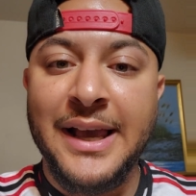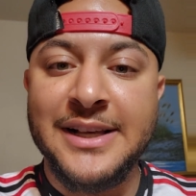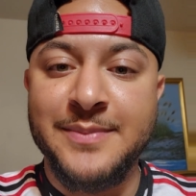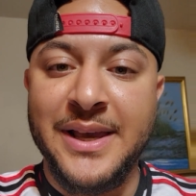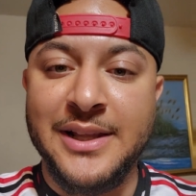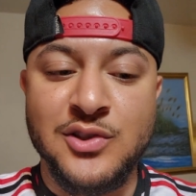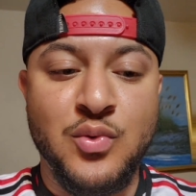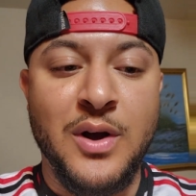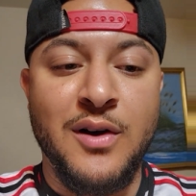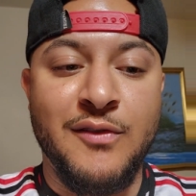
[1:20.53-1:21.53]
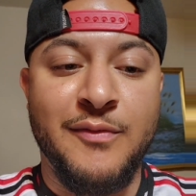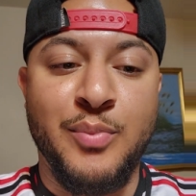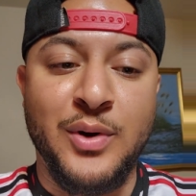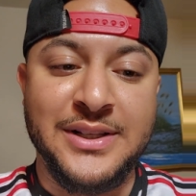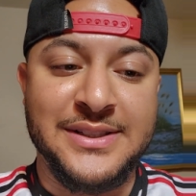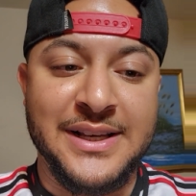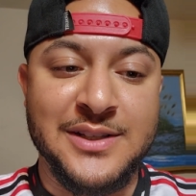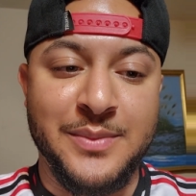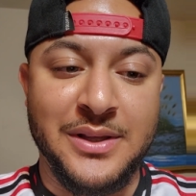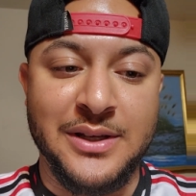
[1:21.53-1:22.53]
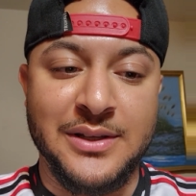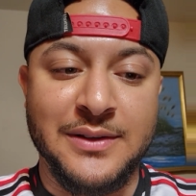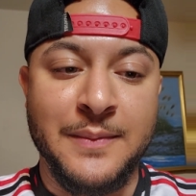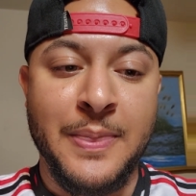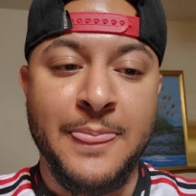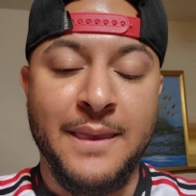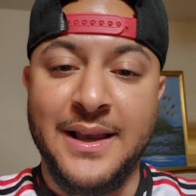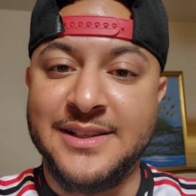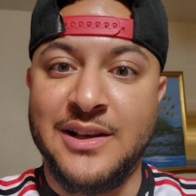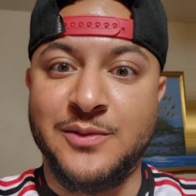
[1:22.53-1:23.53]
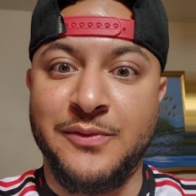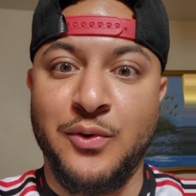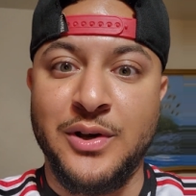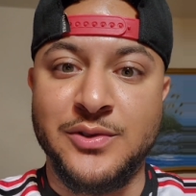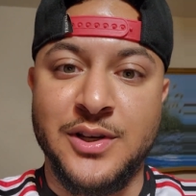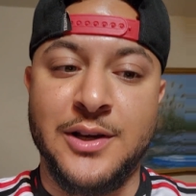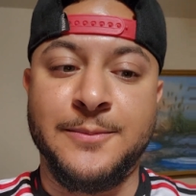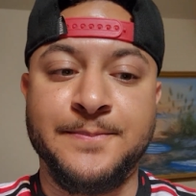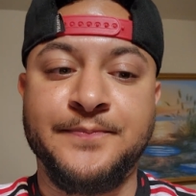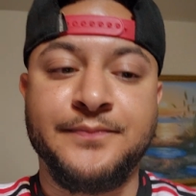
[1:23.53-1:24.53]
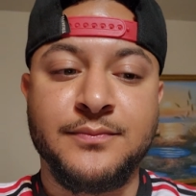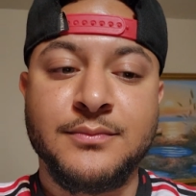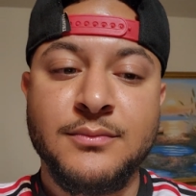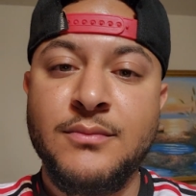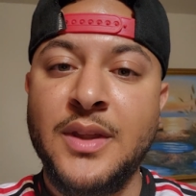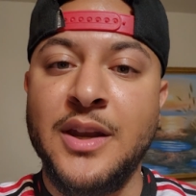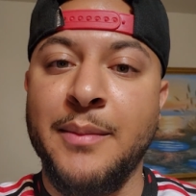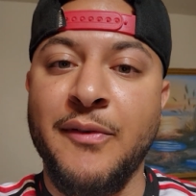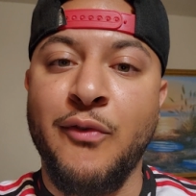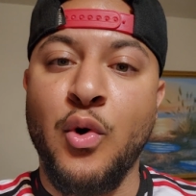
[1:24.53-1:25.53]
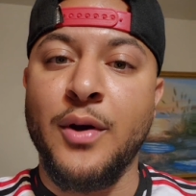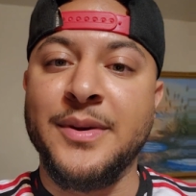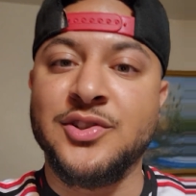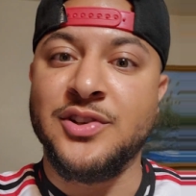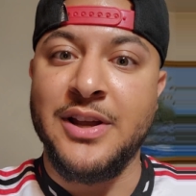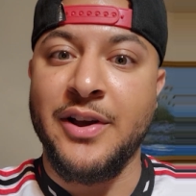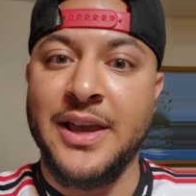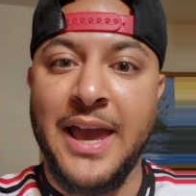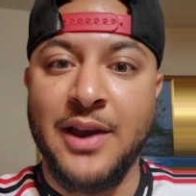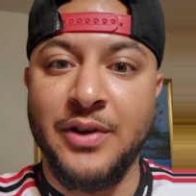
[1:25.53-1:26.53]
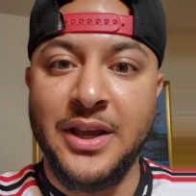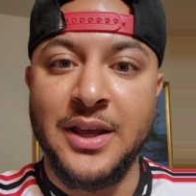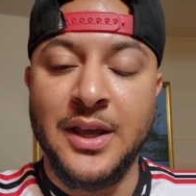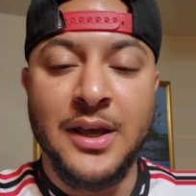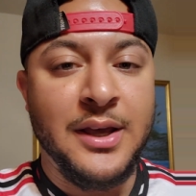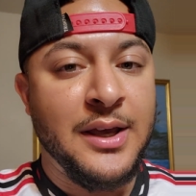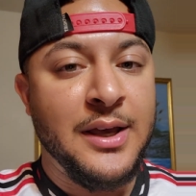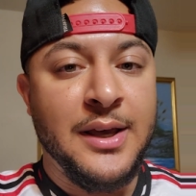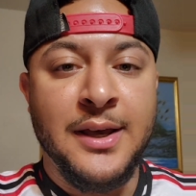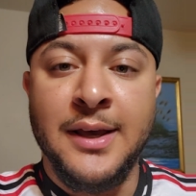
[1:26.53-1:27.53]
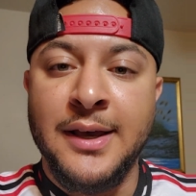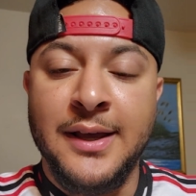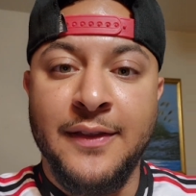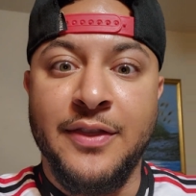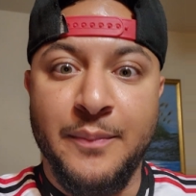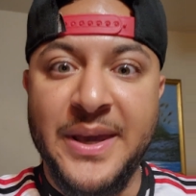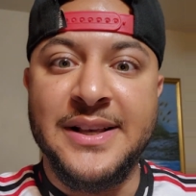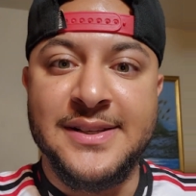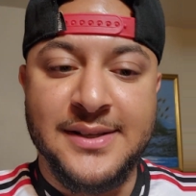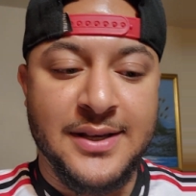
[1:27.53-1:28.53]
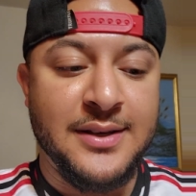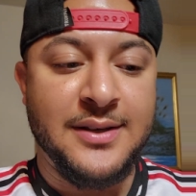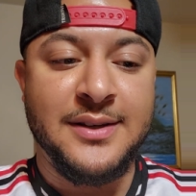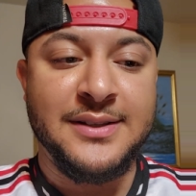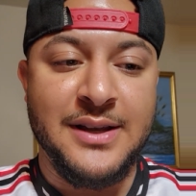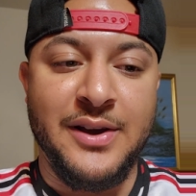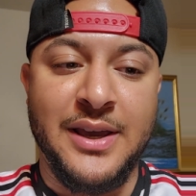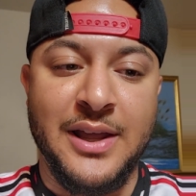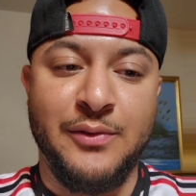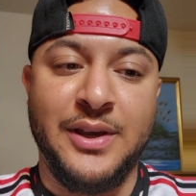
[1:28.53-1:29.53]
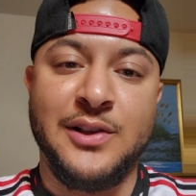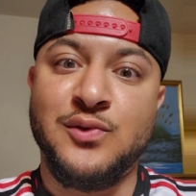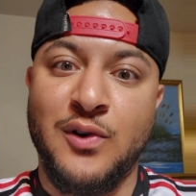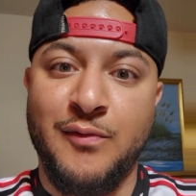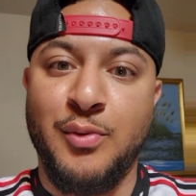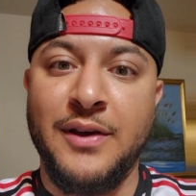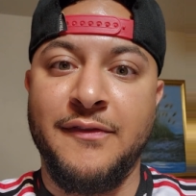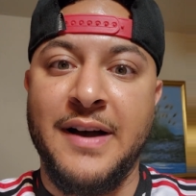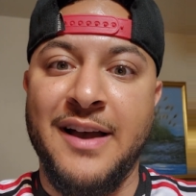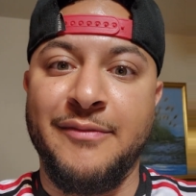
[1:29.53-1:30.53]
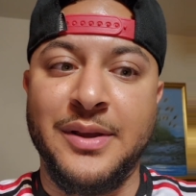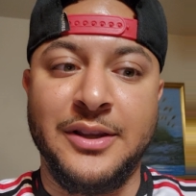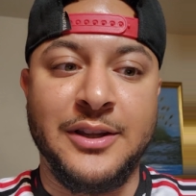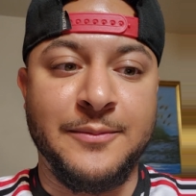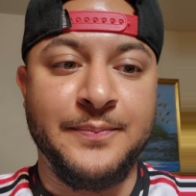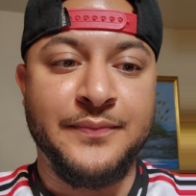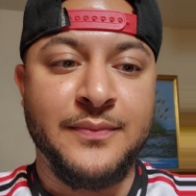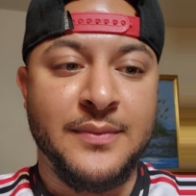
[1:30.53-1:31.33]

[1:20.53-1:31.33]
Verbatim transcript: is making 12.6 million. Guess that was before he was cut. Number four, Mr. Derrick Henry, the beast, Derrick Henry, 12.5 million.